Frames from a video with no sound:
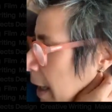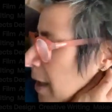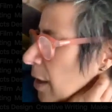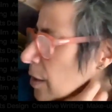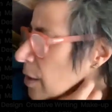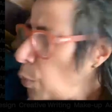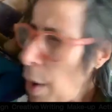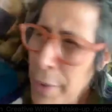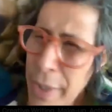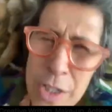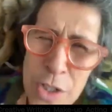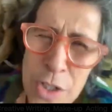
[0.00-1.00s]

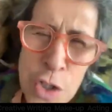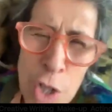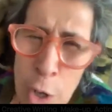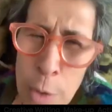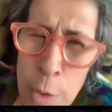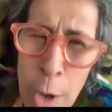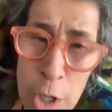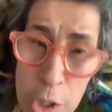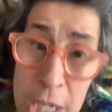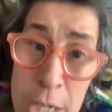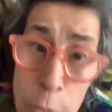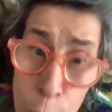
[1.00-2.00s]
worrying so much,
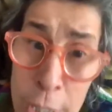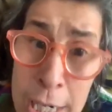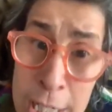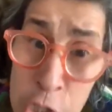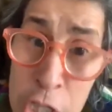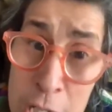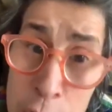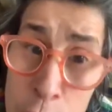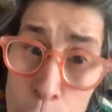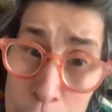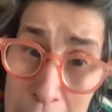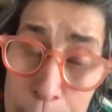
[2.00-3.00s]
and it really
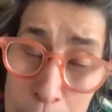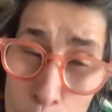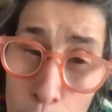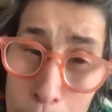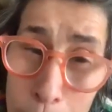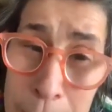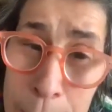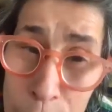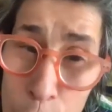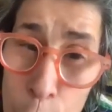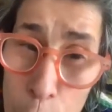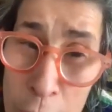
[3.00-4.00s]
chiseled at me what people
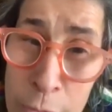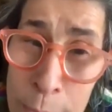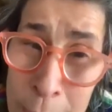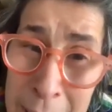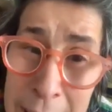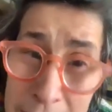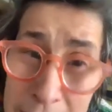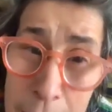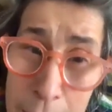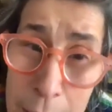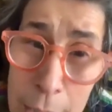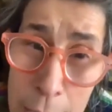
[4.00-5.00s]
thought of me,
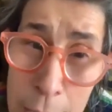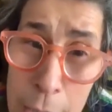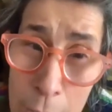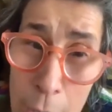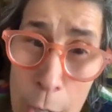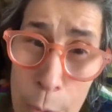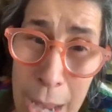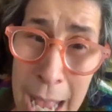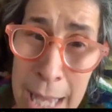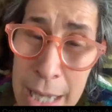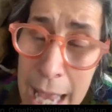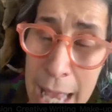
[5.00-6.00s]
you know.
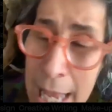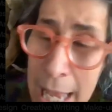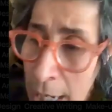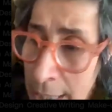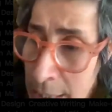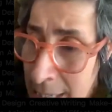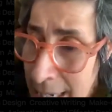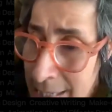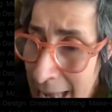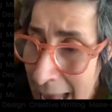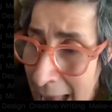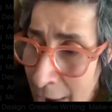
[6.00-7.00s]
And I say
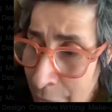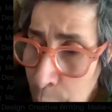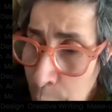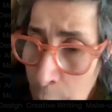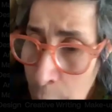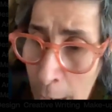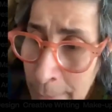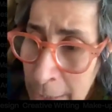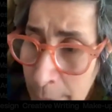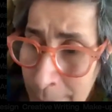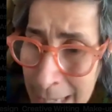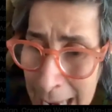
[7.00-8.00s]
to everyone coming
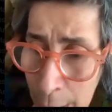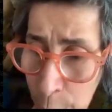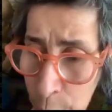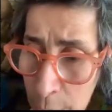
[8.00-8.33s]
up now,